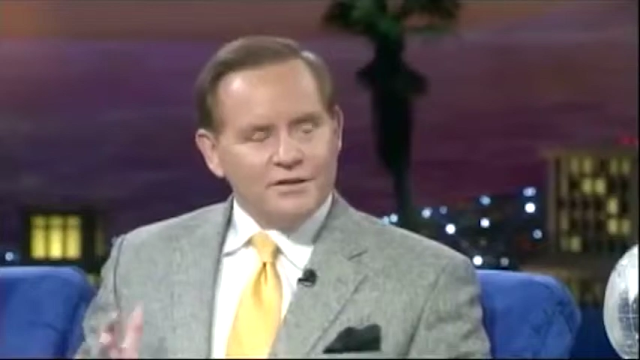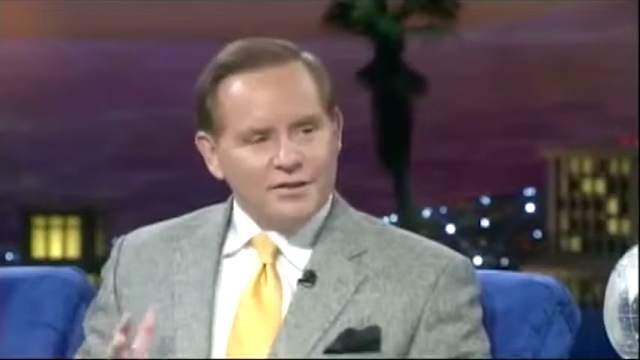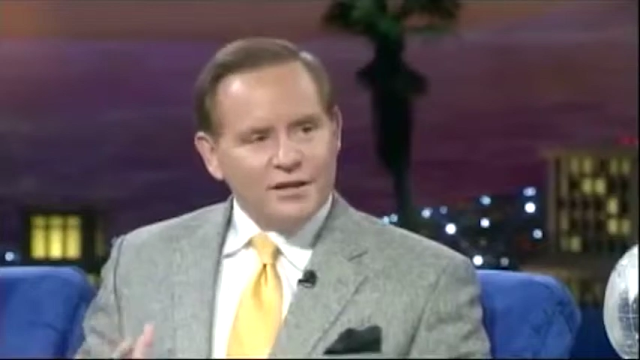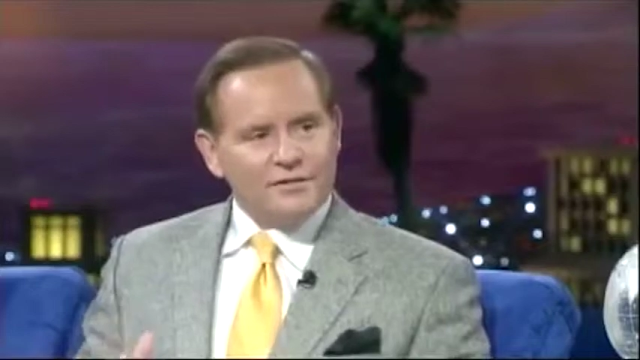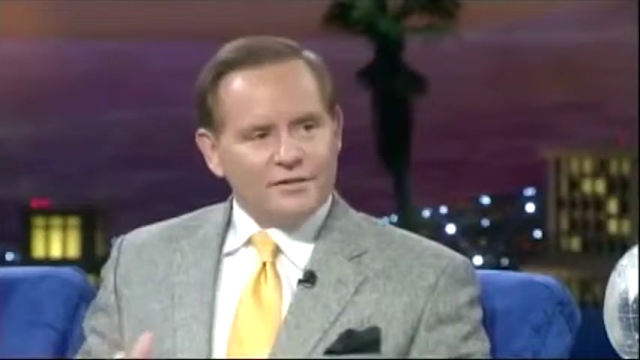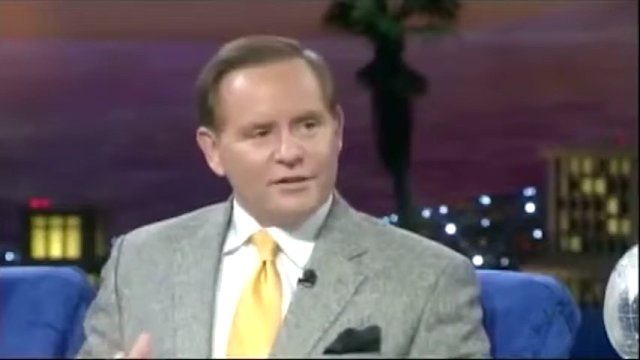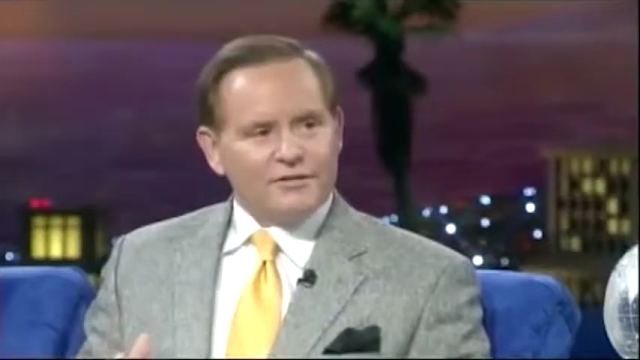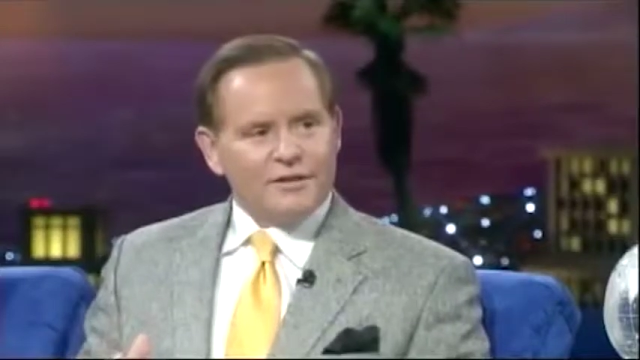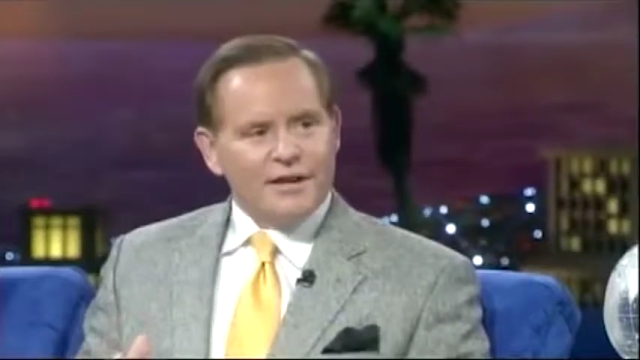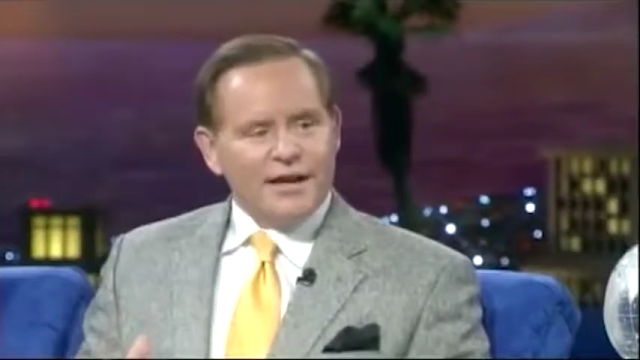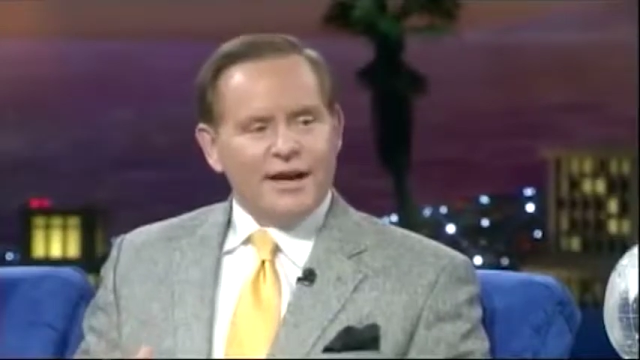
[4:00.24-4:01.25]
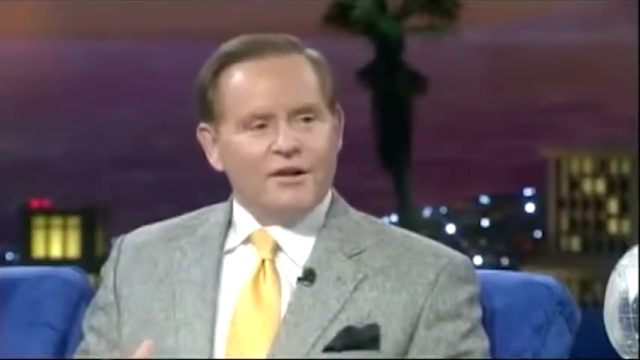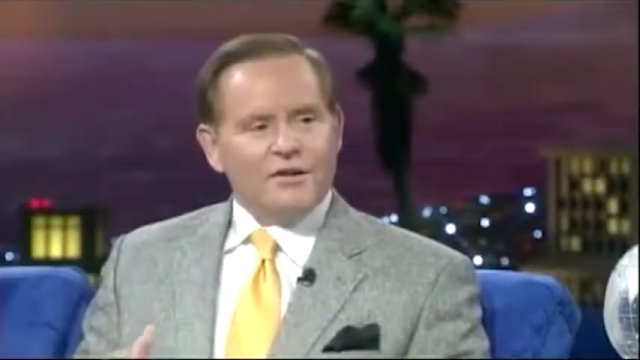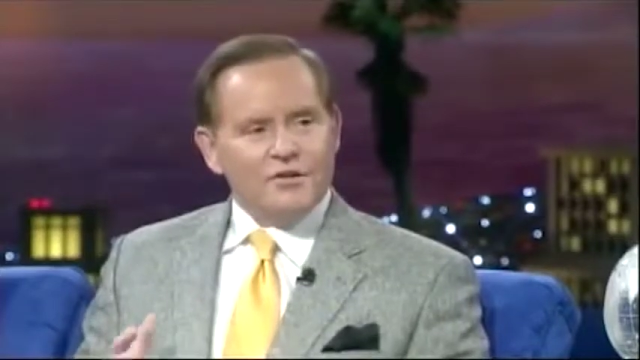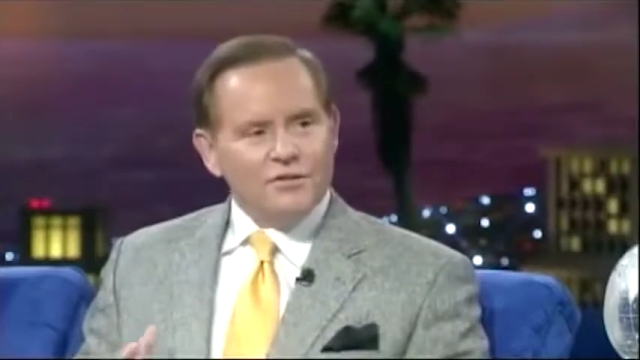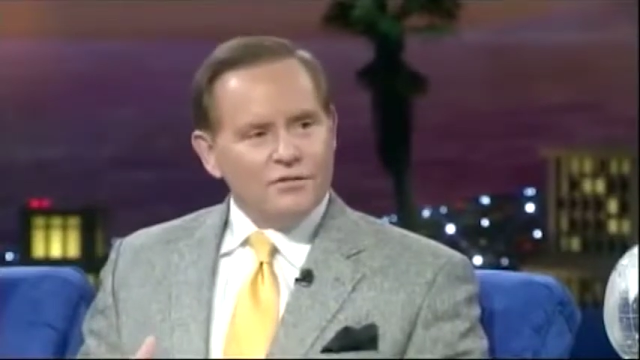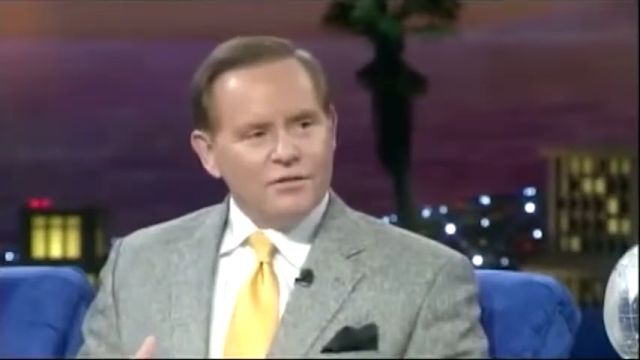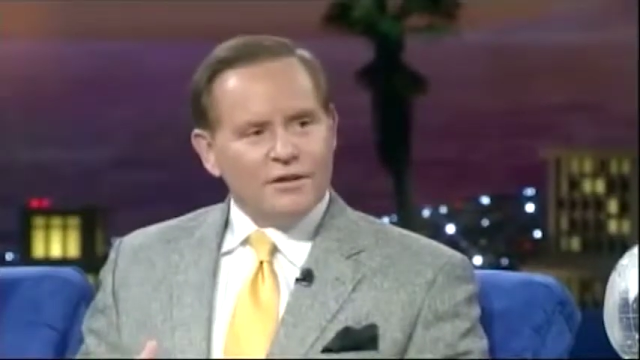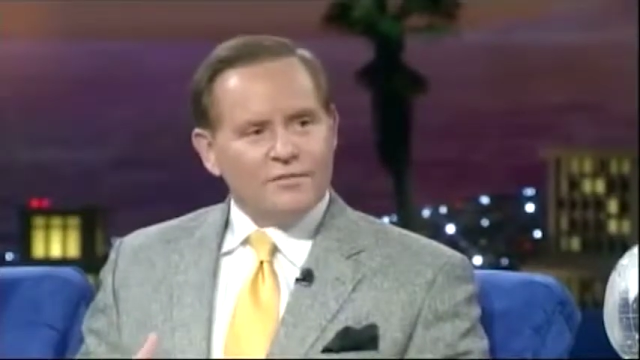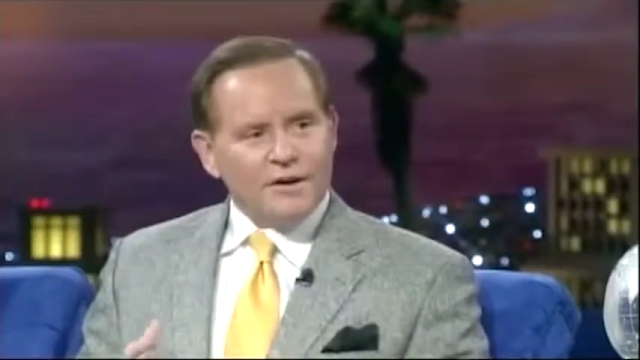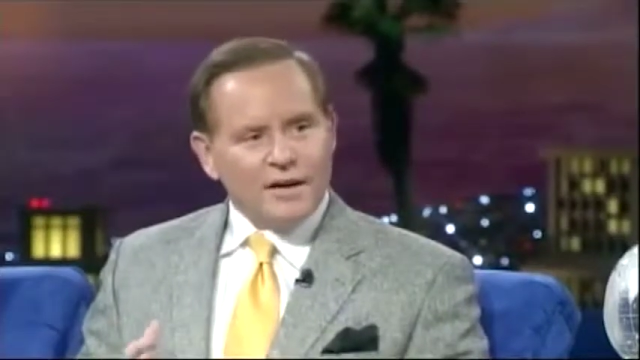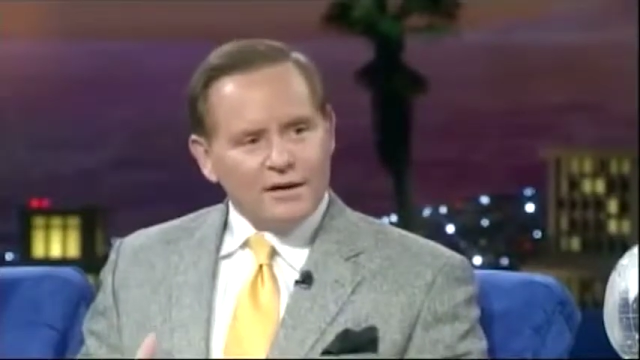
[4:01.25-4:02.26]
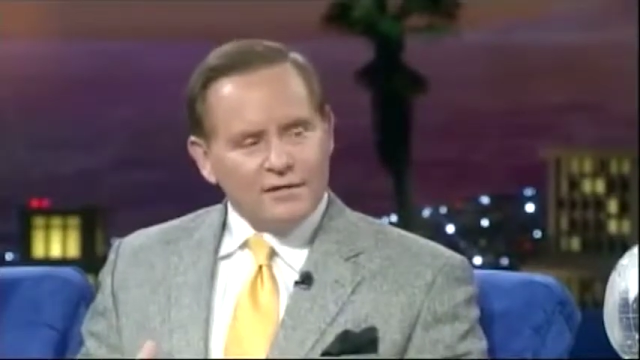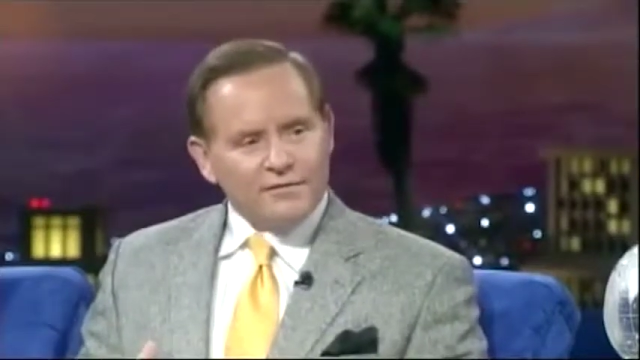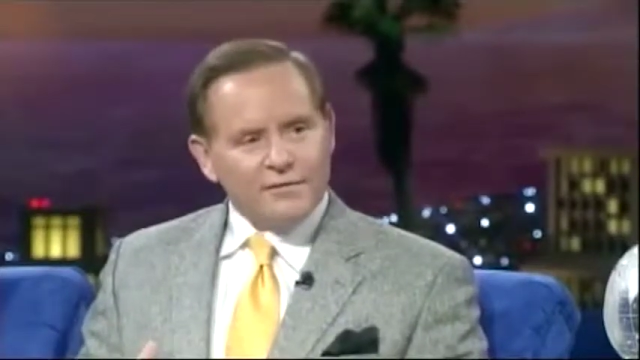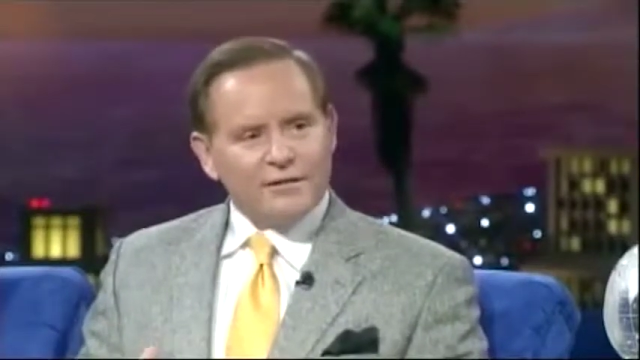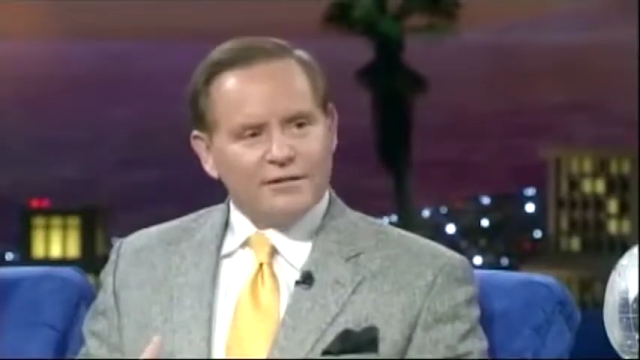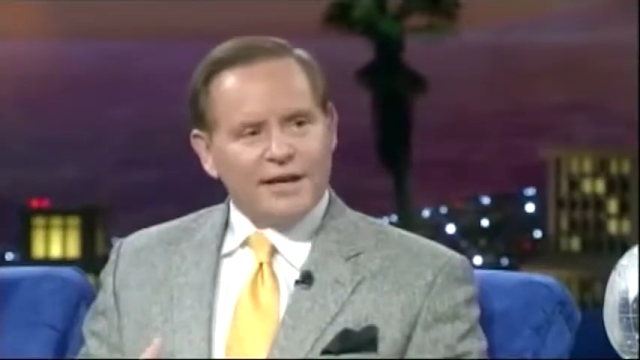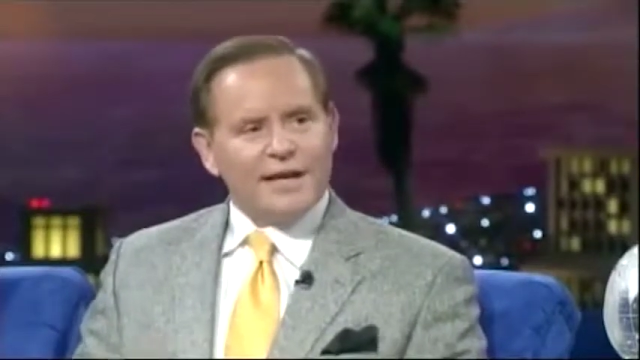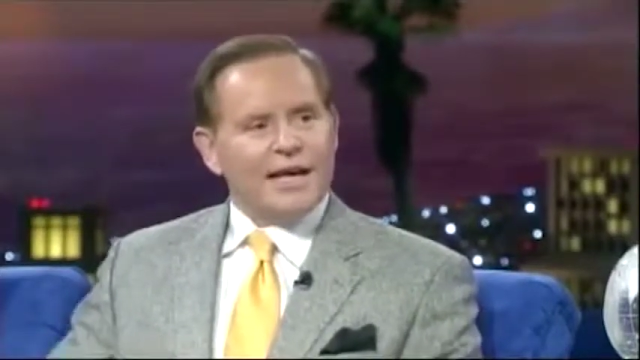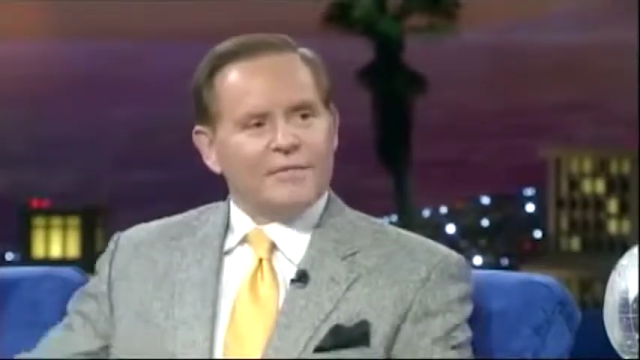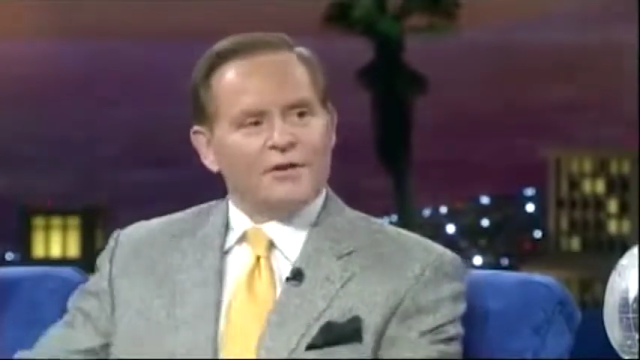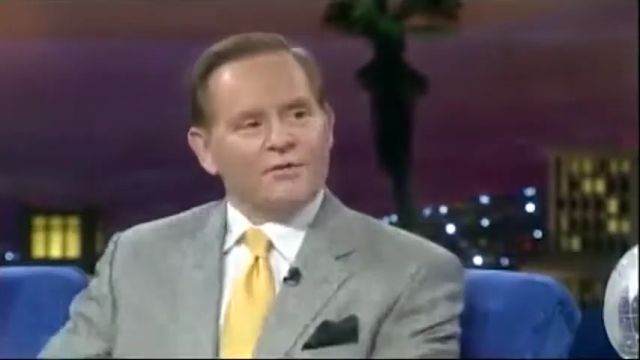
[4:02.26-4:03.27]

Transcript: Jesus in a new and powerful and dynamic